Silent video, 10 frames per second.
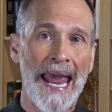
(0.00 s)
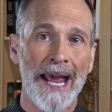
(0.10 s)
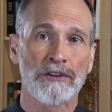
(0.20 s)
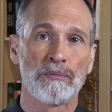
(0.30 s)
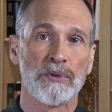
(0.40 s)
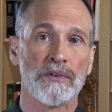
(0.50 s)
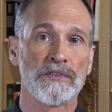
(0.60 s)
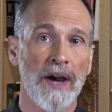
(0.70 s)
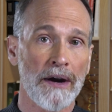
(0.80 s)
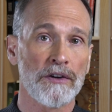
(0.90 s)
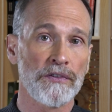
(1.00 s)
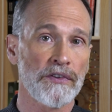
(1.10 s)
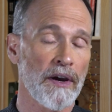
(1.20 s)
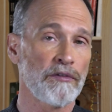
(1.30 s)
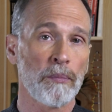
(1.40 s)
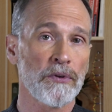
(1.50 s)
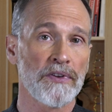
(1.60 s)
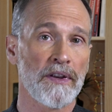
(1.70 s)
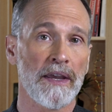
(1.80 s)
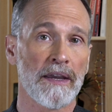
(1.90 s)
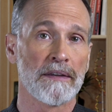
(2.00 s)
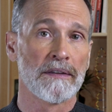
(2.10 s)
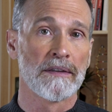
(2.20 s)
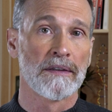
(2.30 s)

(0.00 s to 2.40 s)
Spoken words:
attributes are discoverable today.